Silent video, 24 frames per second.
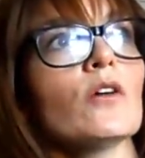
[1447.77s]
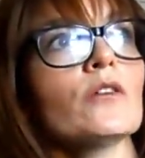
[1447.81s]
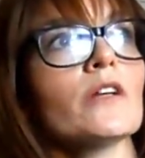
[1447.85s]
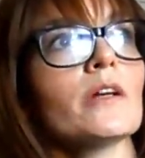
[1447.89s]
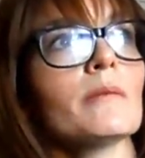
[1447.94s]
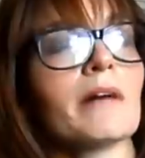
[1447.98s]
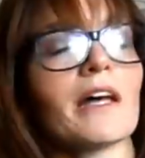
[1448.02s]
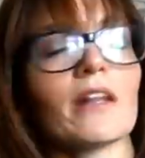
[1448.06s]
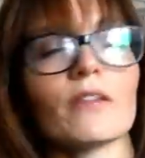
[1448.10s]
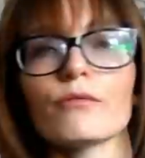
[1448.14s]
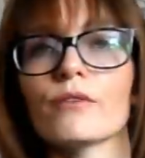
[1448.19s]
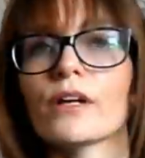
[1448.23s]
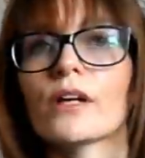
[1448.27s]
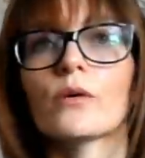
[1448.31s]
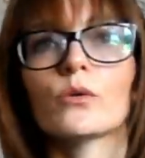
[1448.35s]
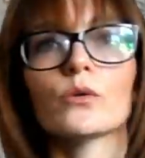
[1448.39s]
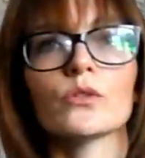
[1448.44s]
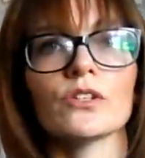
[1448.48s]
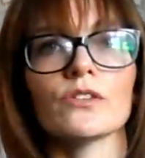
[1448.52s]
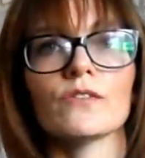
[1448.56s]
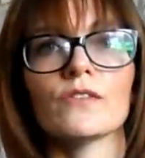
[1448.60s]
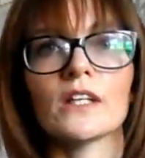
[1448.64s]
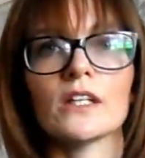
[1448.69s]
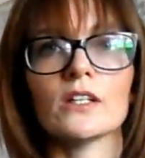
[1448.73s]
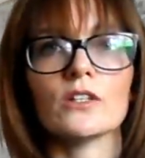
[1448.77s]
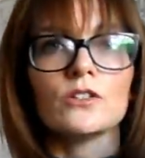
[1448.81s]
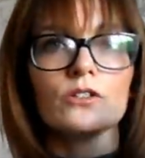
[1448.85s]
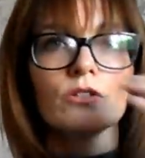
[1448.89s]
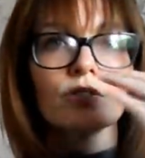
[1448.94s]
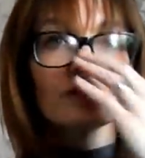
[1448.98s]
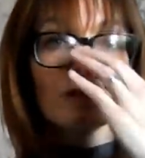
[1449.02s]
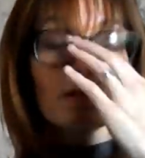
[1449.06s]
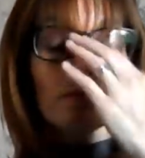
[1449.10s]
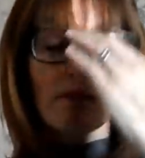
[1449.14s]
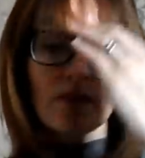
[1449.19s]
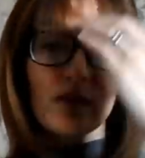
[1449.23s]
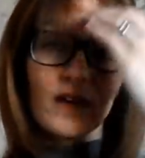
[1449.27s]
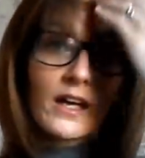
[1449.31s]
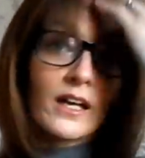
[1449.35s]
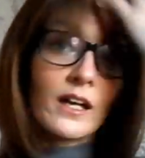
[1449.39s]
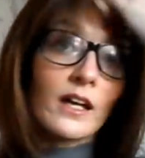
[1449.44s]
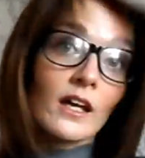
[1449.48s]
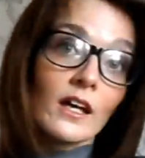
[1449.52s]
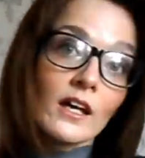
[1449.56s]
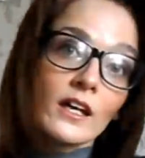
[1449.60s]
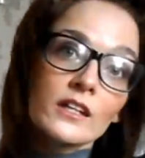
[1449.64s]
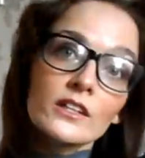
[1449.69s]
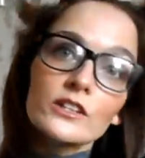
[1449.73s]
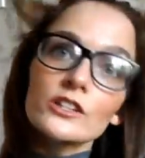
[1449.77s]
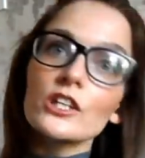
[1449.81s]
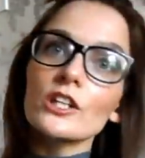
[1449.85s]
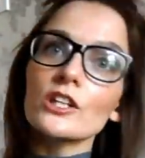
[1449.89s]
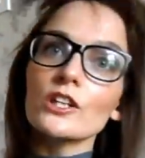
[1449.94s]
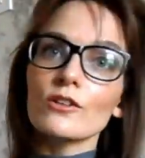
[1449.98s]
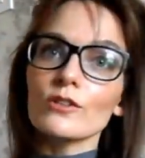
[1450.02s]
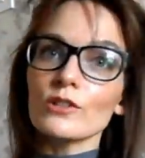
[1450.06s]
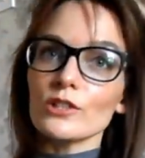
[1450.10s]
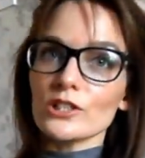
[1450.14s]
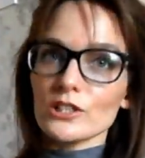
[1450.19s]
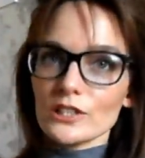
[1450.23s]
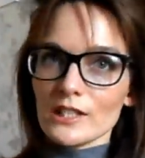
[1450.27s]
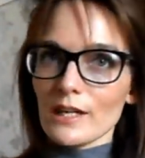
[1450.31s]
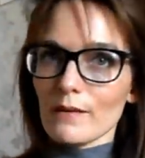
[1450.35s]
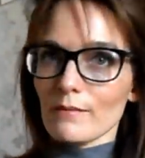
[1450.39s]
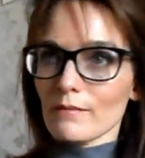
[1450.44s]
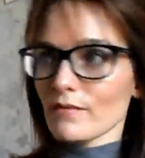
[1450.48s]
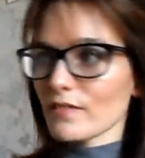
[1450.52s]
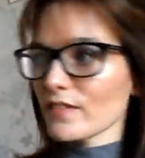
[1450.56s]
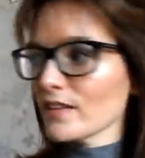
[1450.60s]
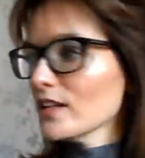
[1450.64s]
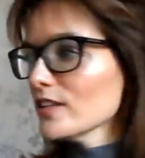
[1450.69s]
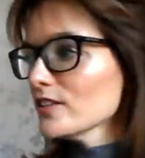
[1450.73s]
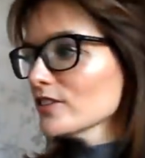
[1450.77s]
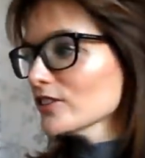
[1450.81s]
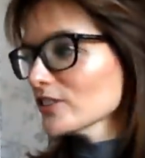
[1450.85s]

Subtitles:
only about 3/4 of an inch or something to the crotch depth.